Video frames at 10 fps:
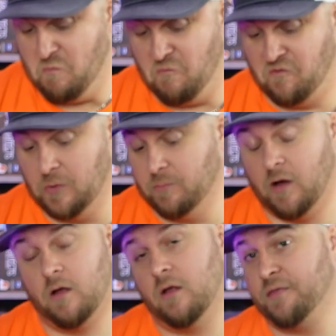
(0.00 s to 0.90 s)

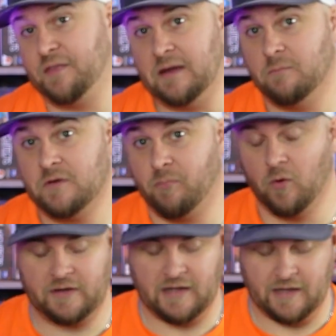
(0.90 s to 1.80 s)
football-themed
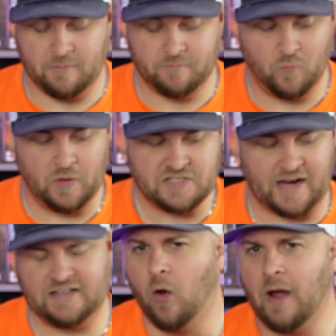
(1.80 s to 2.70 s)
board game, which
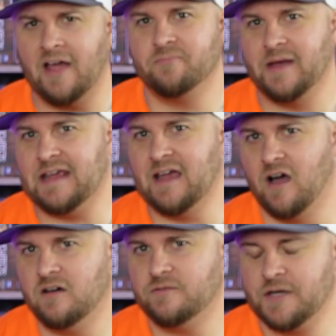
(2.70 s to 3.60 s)
I don't have many
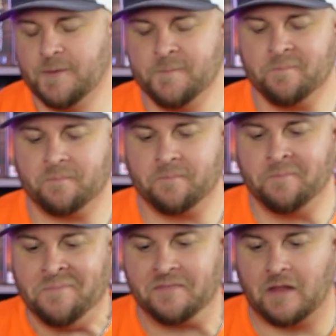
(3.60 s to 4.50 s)
of.
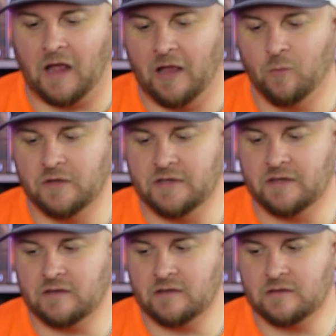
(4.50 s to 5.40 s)
I would
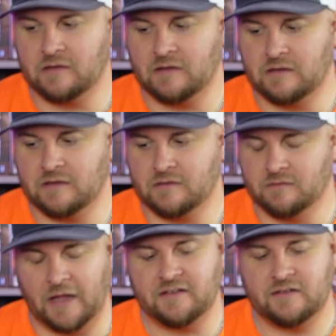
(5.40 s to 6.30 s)

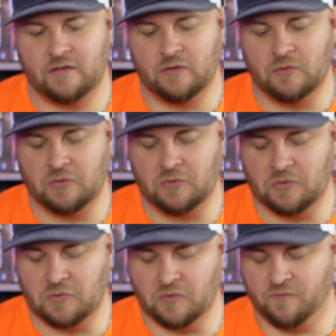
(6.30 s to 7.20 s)
like
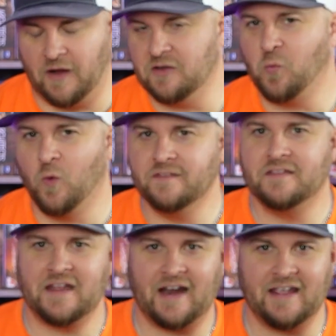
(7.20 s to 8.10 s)
to find one
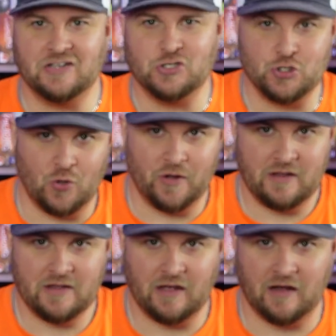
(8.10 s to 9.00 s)
that I
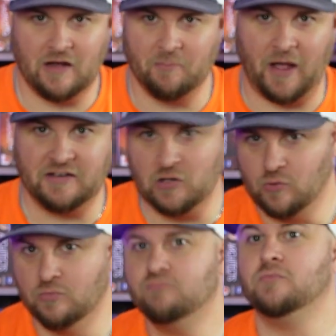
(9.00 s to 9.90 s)
enjoy. I
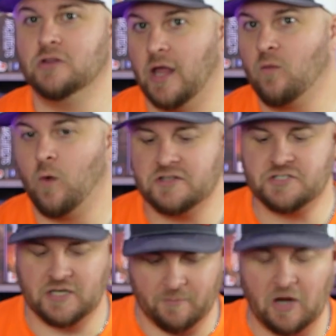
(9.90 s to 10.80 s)
do like
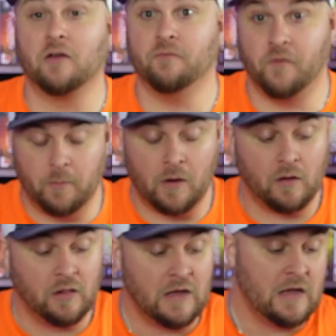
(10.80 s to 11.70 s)
watching American
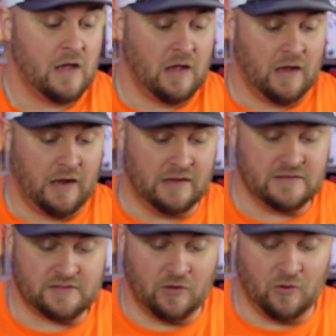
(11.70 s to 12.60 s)
football, and
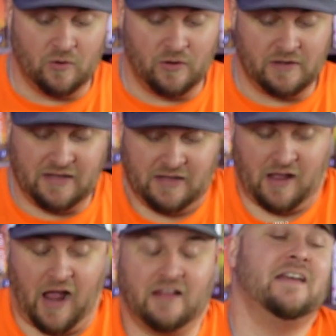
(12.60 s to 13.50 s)
so
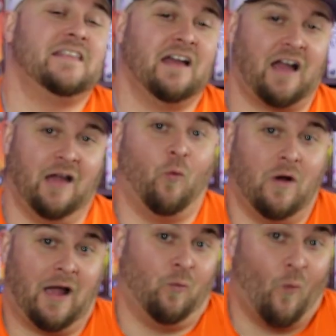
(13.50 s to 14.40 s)
I like
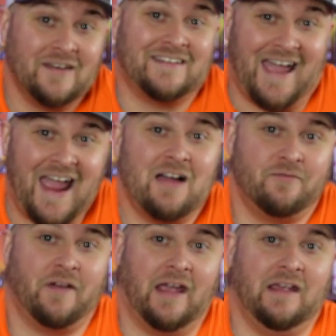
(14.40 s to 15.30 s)
I want to
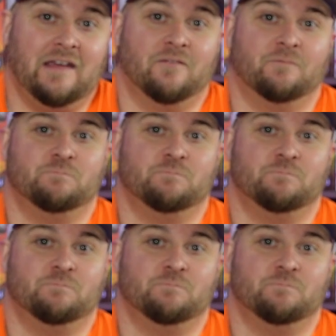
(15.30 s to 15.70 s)
have a